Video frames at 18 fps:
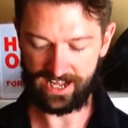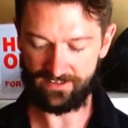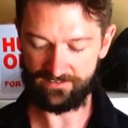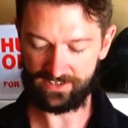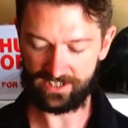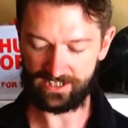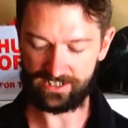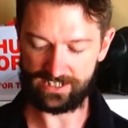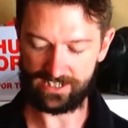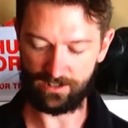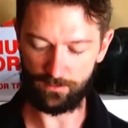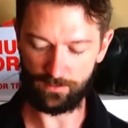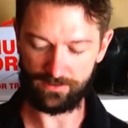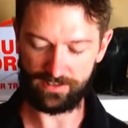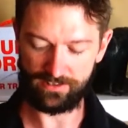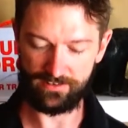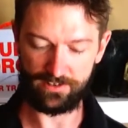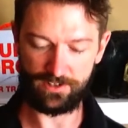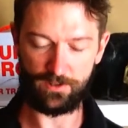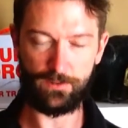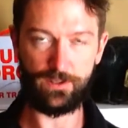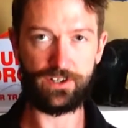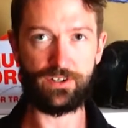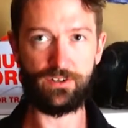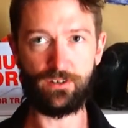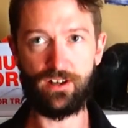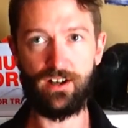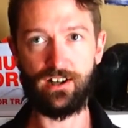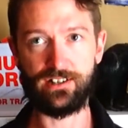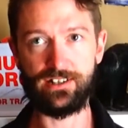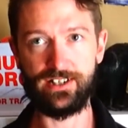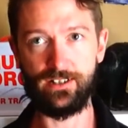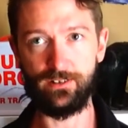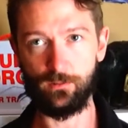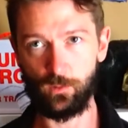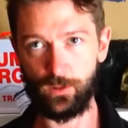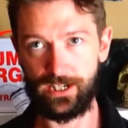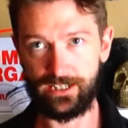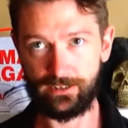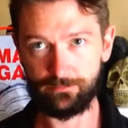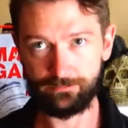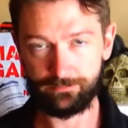get dealt with in the traditional cocktail way.